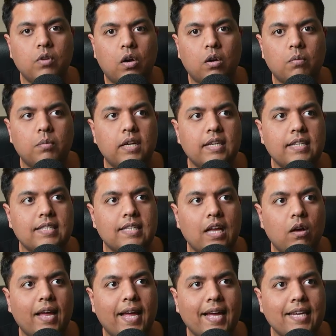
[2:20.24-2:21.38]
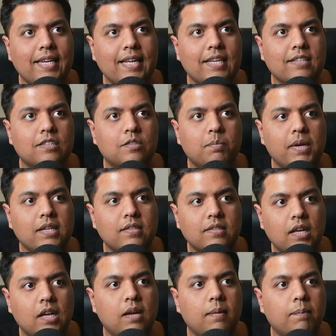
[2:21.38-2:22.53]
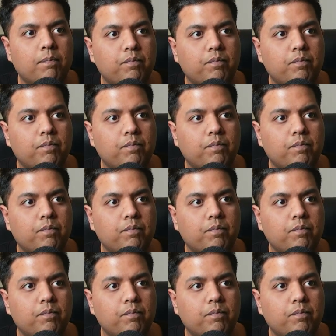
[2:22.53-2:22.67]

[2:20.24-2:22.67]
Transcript: knob is now acting as a space key.